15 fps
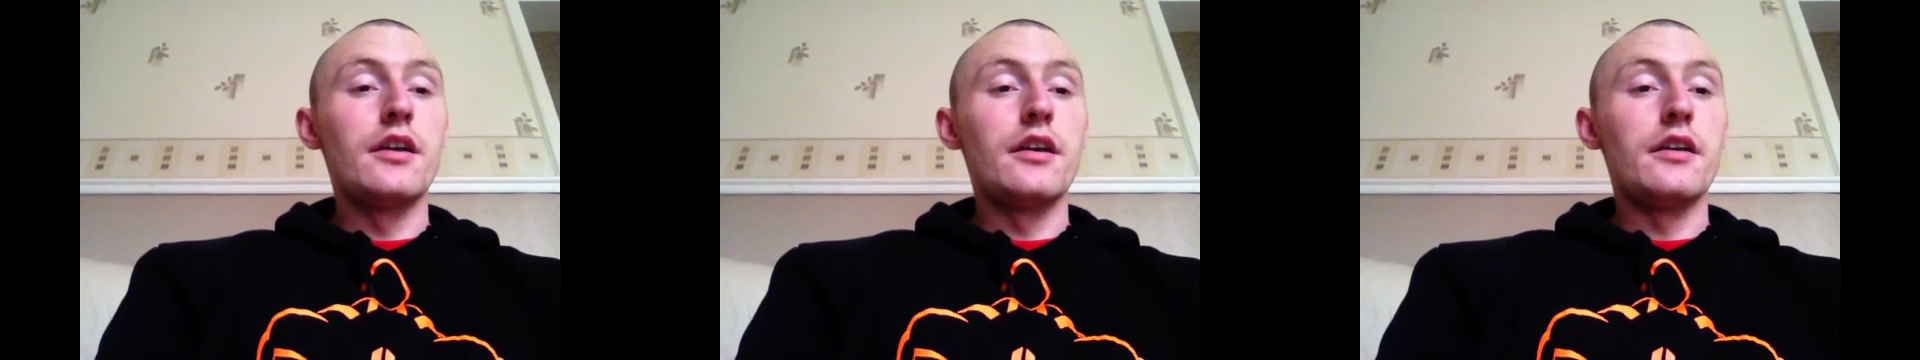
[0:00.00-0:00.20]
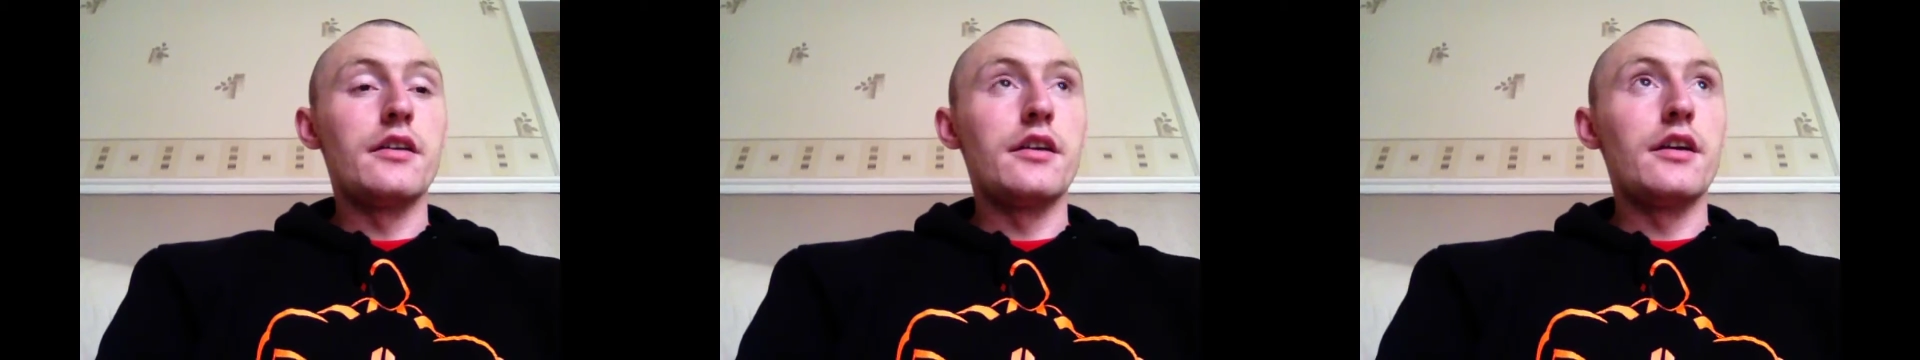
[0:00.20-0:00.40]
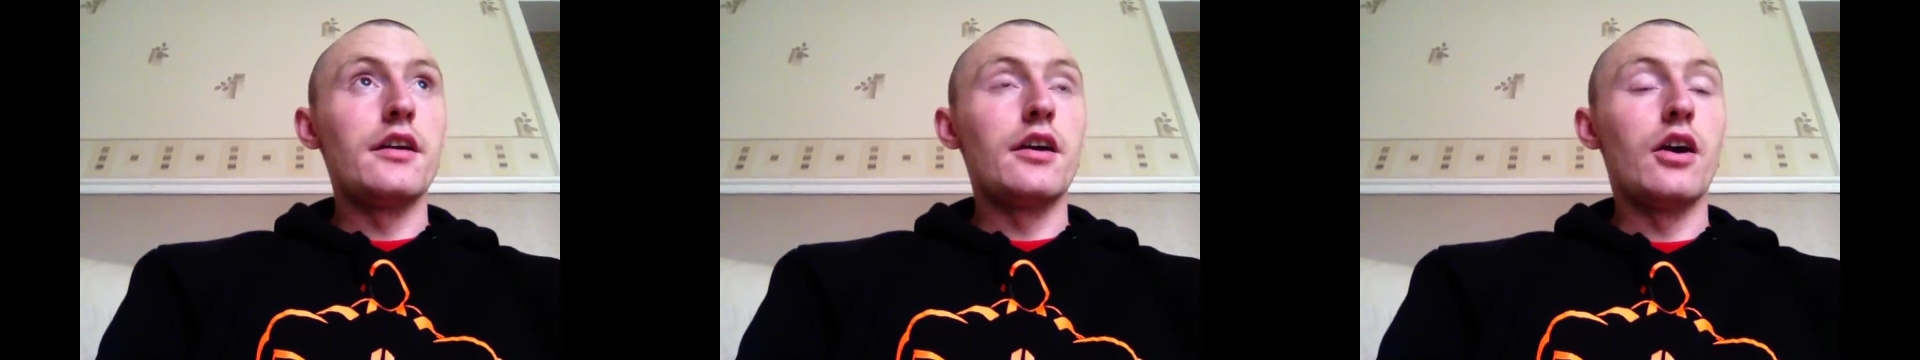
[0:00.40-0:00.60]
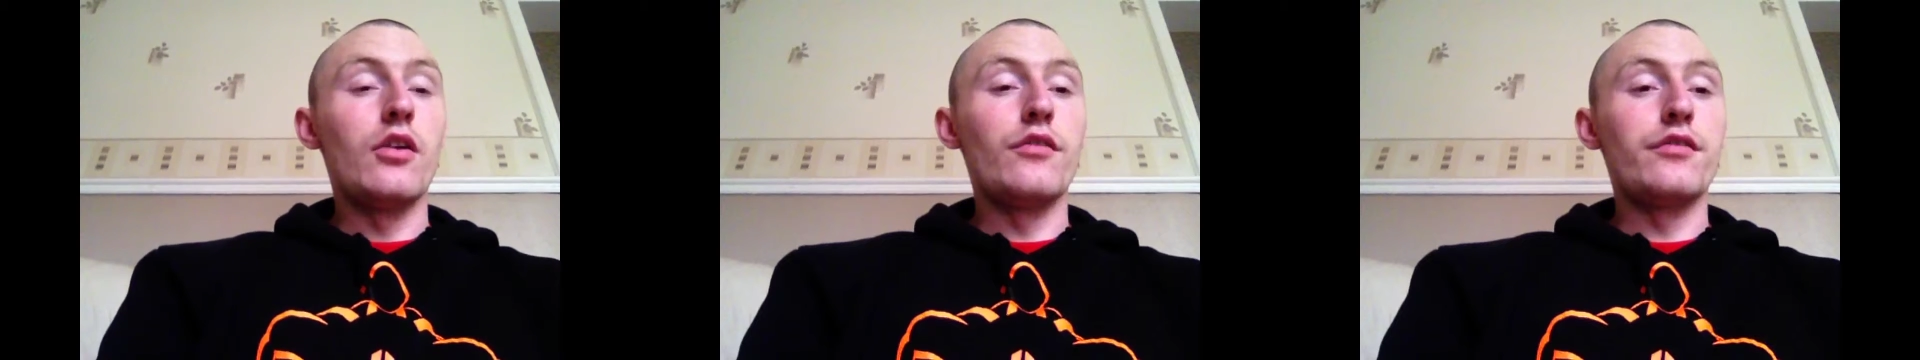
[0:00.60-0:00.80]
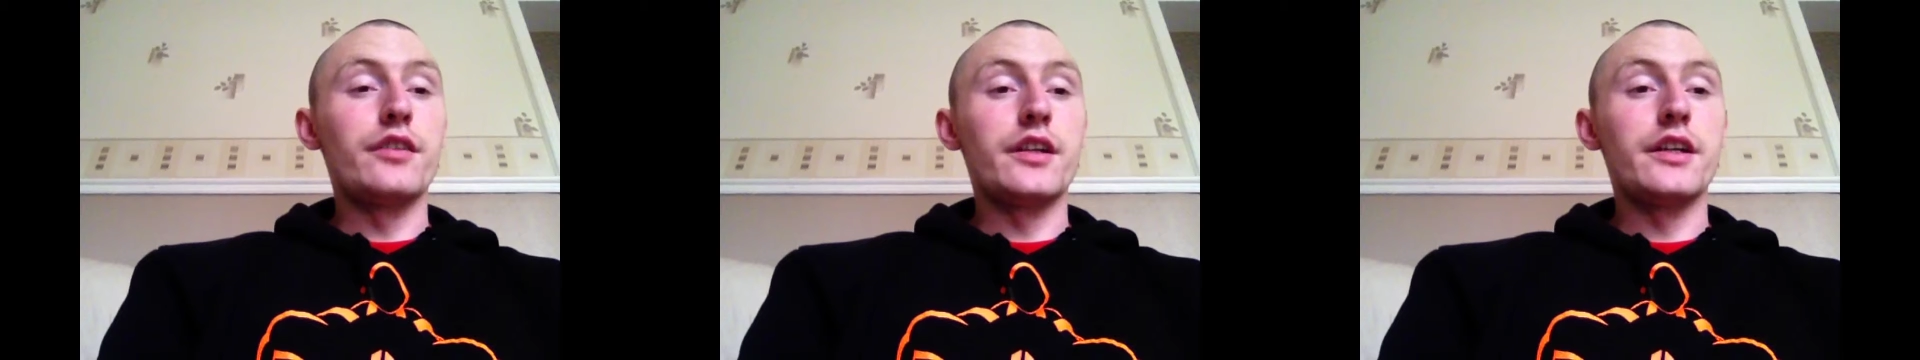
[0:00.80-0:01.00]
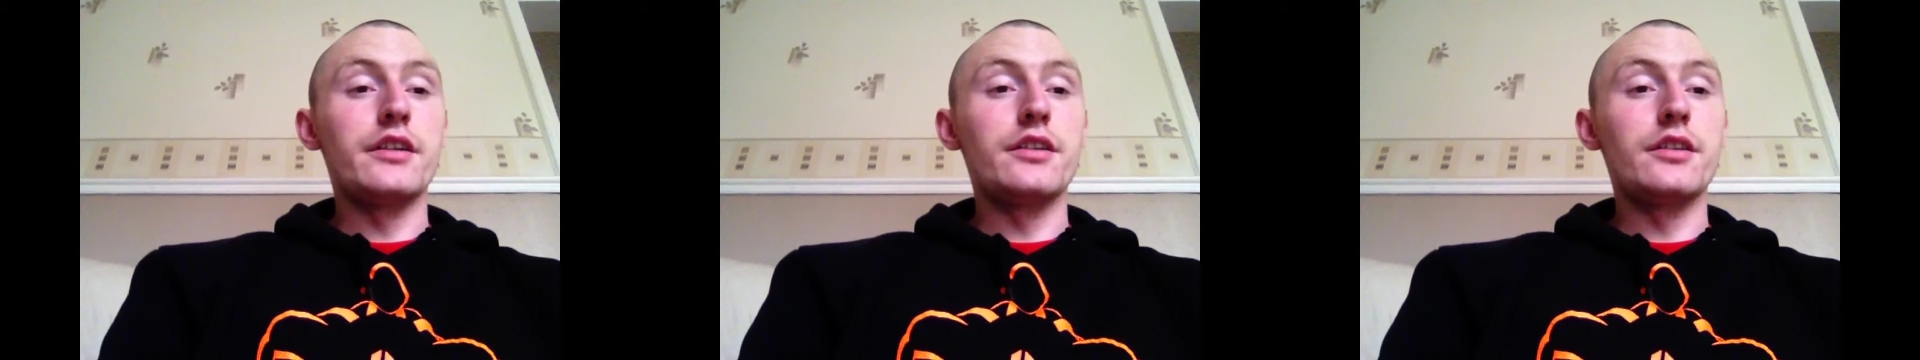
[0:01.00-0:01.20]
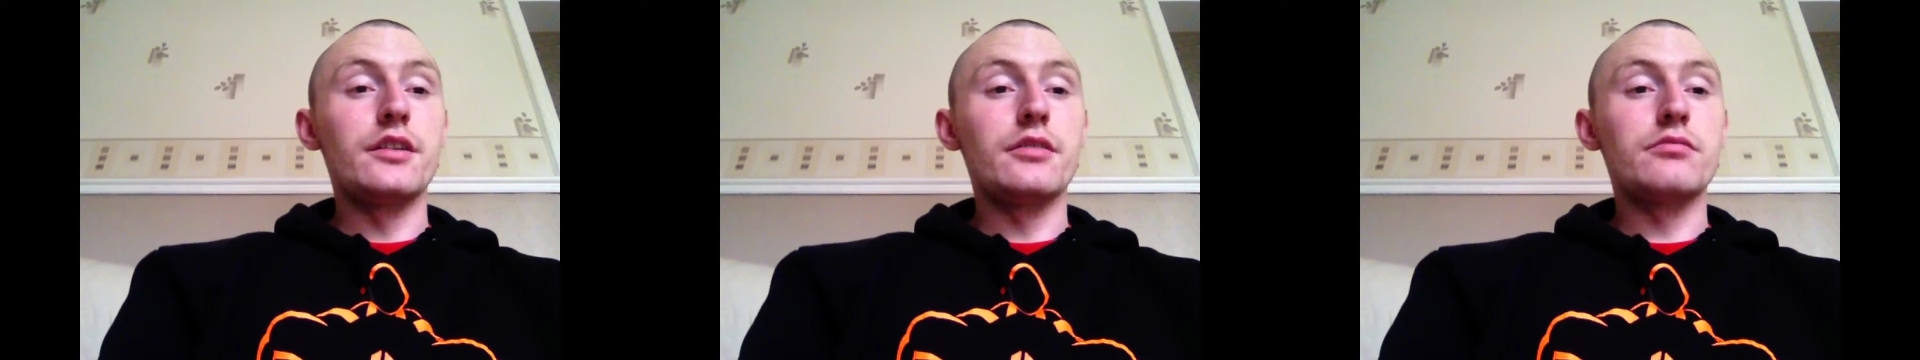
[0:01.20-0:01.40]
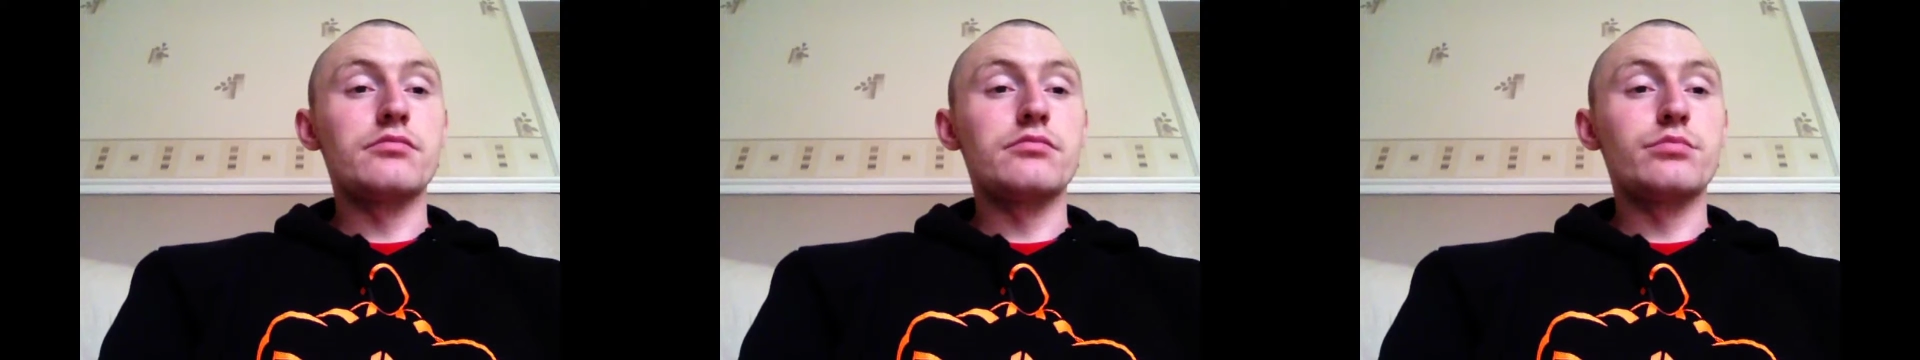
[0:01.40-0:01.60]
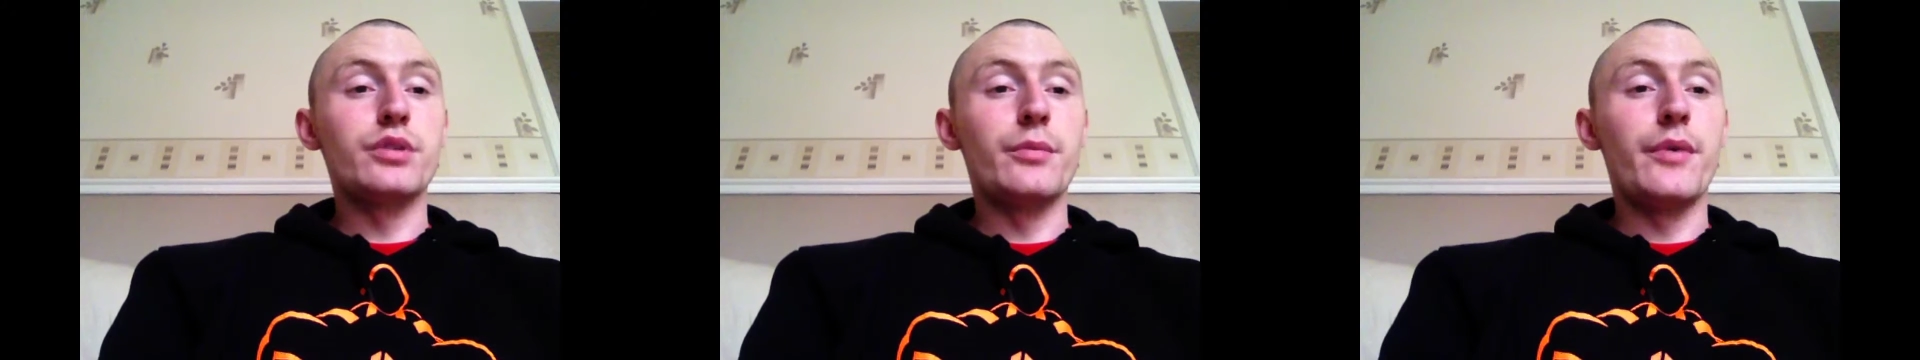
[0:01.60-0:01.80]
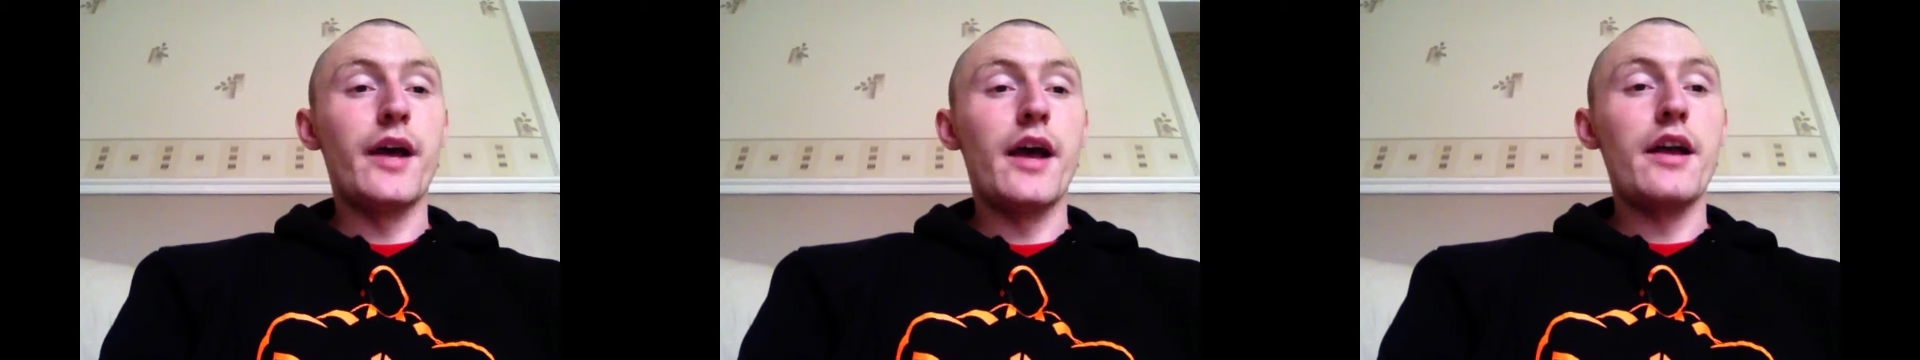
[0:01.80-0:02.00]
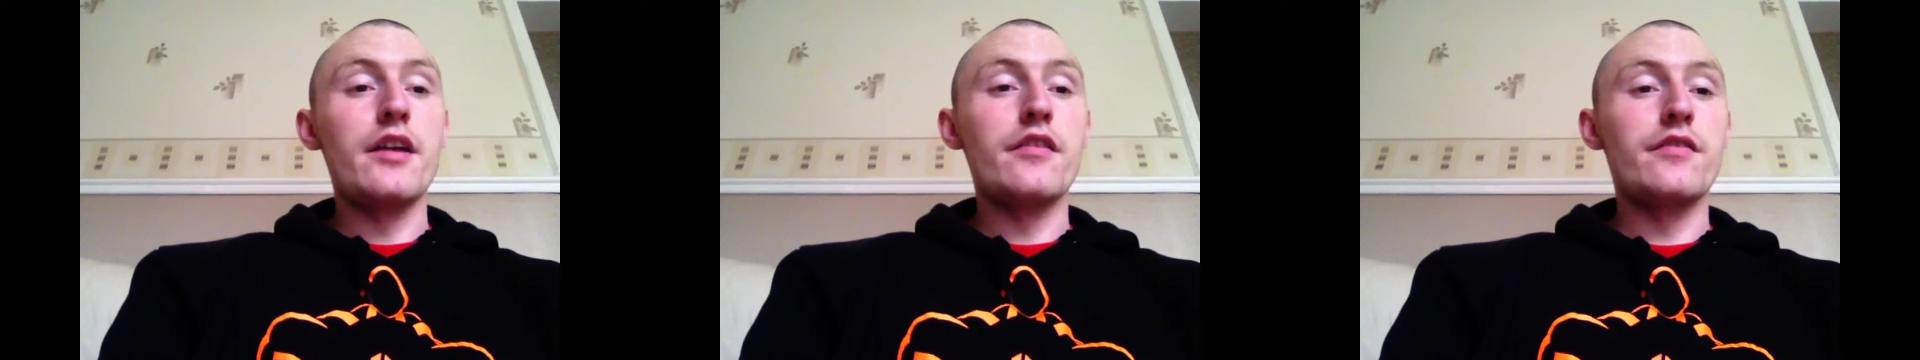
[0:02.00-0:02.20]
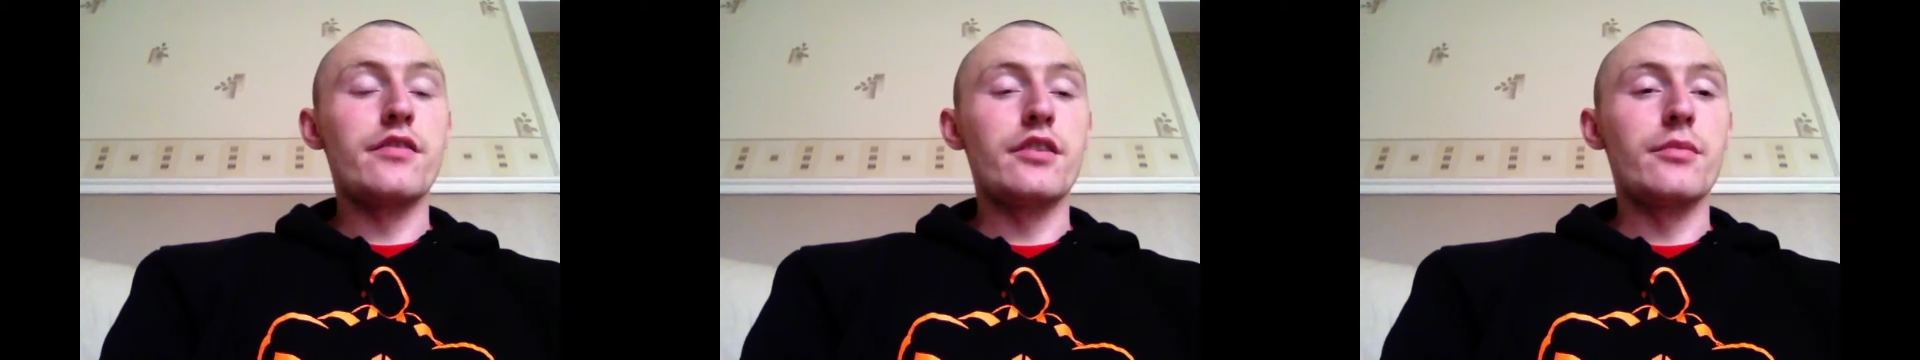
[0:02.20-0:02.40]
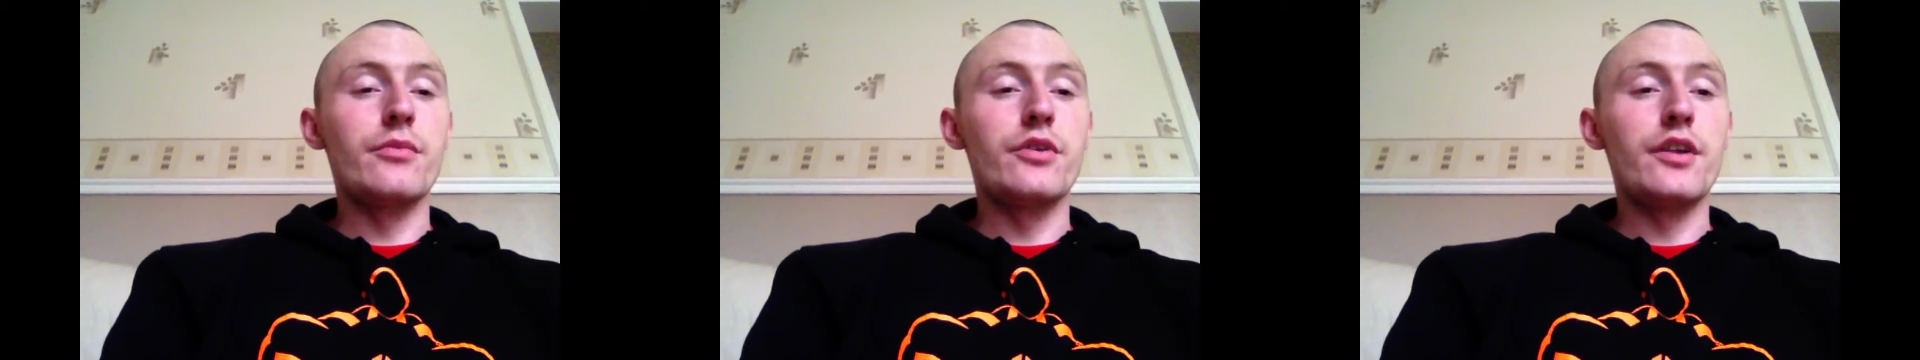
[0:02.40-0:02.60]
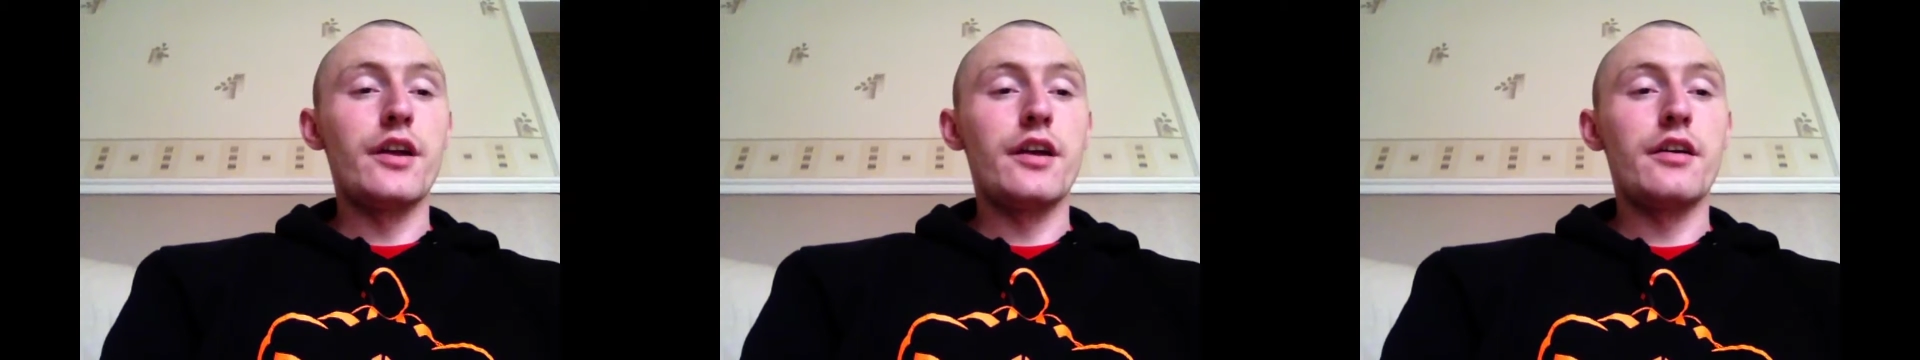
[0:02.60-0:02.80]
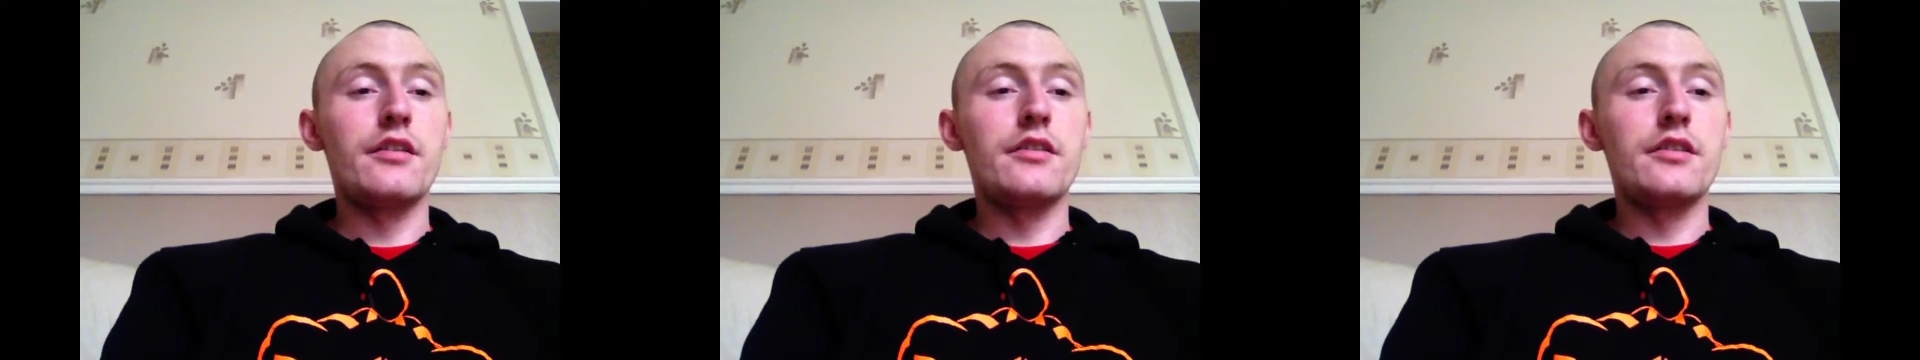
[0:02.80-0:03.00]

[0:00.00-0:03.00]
And hopefully it'll prepare you for the Mudder.